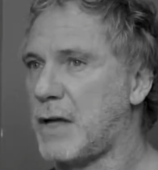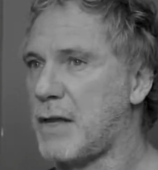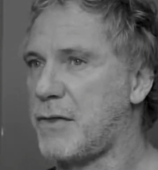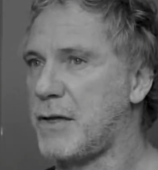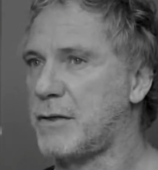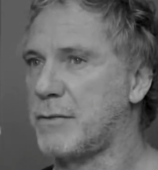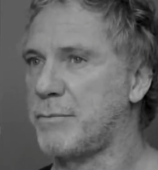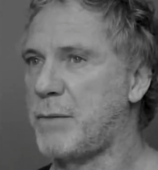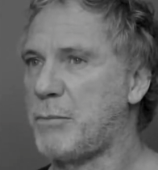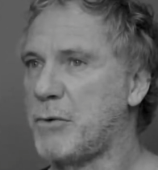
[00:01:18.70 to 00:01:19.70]
think
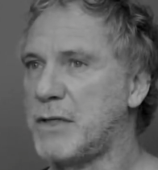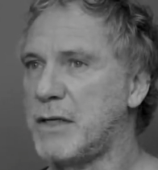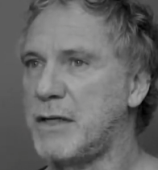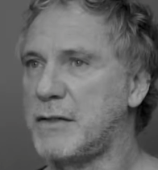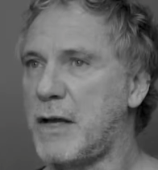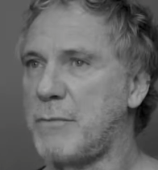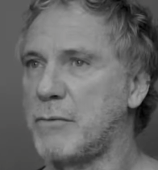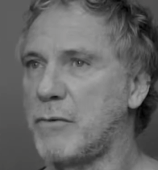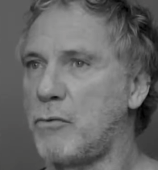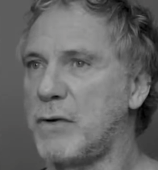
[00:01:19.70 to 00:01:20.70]
people say that I'm
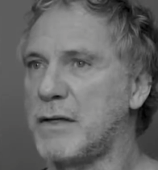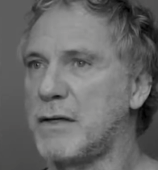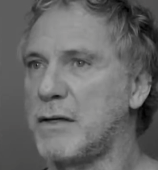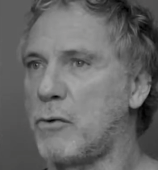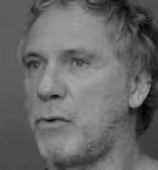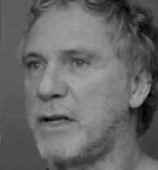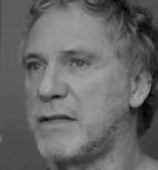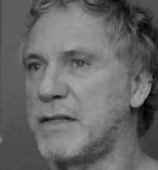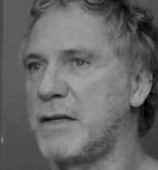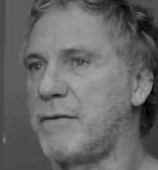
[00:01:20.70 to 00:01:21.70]

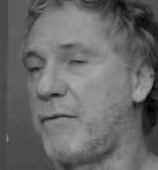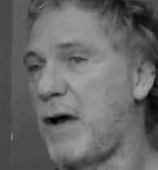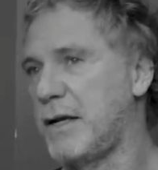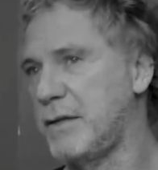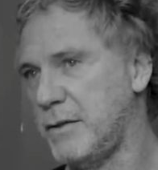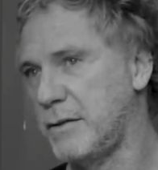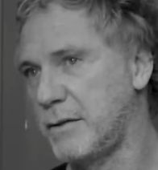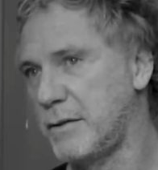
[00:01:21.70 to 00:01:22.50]
re-signifying